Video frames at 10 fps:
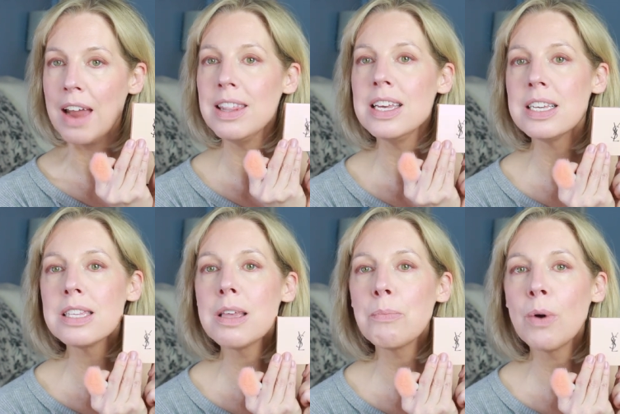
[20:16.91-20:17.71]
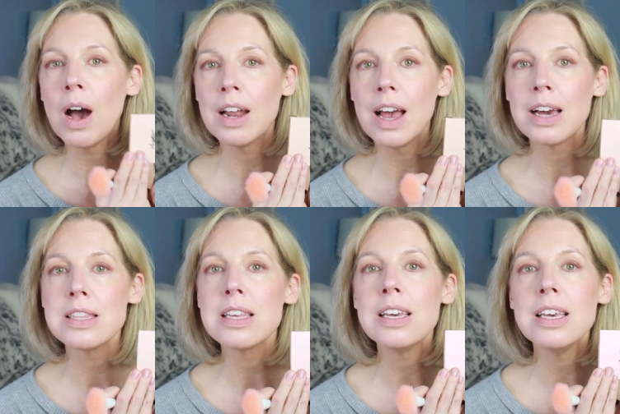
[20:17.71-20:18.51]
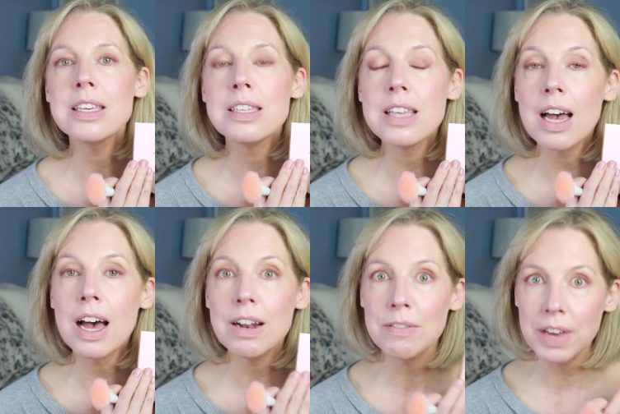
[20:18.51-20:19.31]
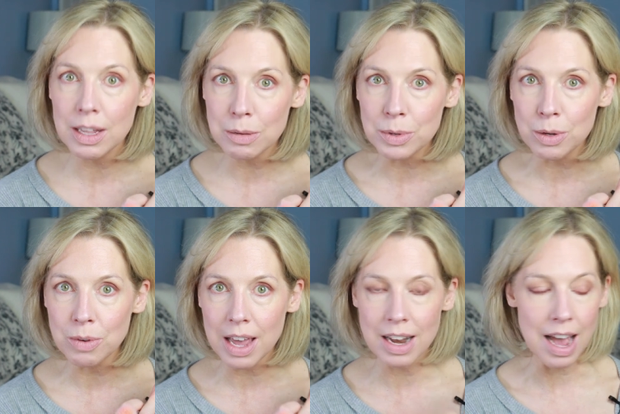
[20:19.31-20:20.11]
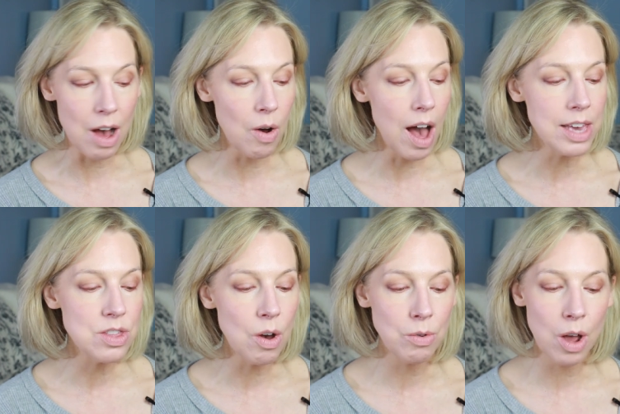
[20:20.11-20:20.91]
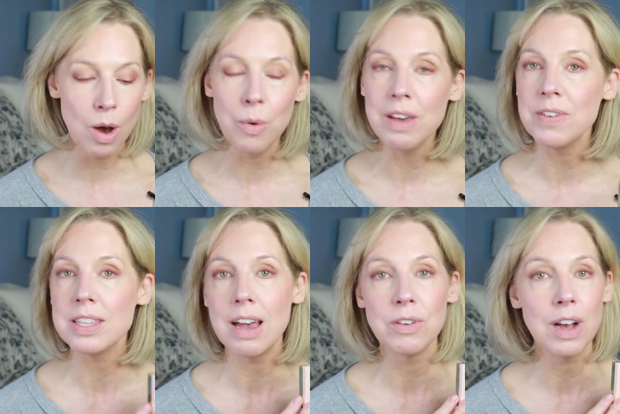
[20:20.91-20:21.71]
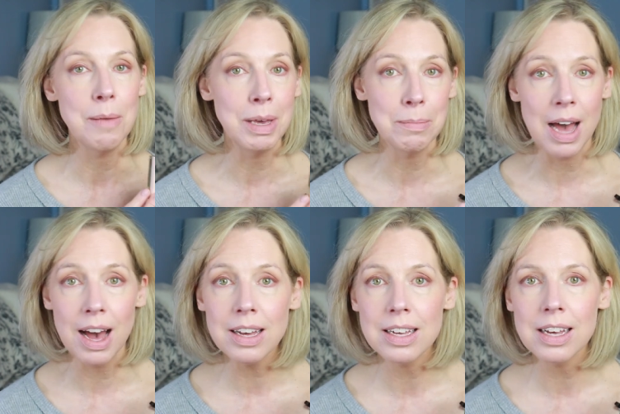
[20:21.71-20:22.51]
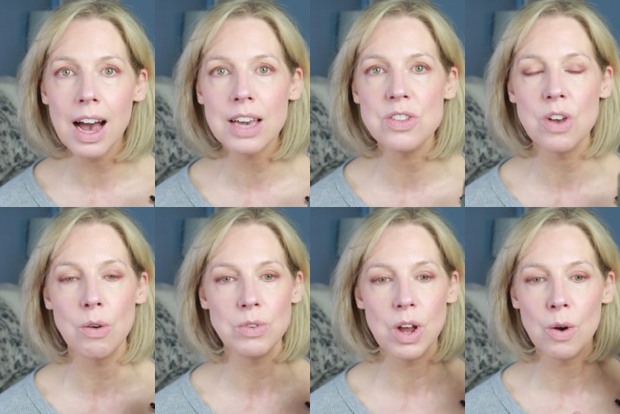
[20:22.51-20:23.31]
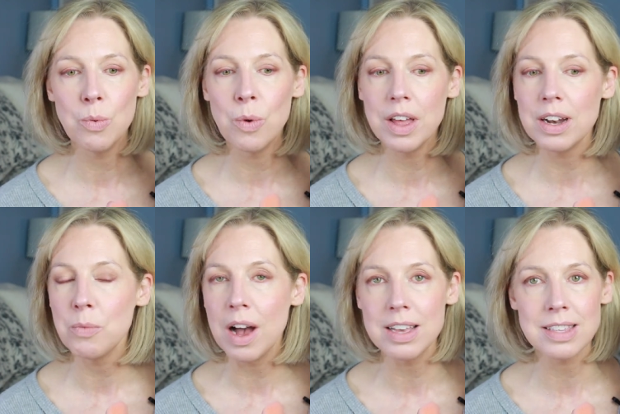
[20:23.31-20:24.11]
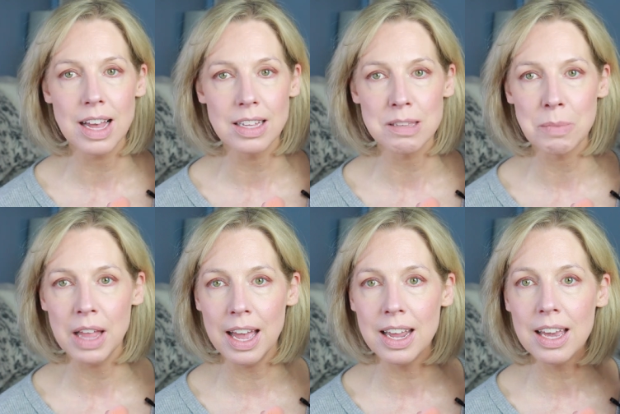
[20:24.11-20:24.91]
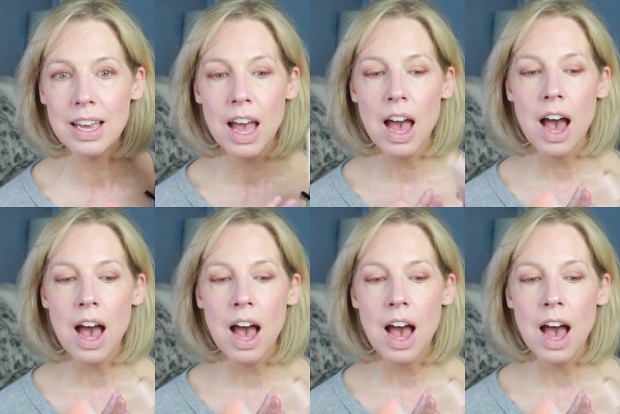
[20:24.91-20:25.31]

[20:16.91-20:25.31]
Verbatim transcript: And this product is unavailable right now. I don't know if it's ever coming back. I don't know what YSL is planning.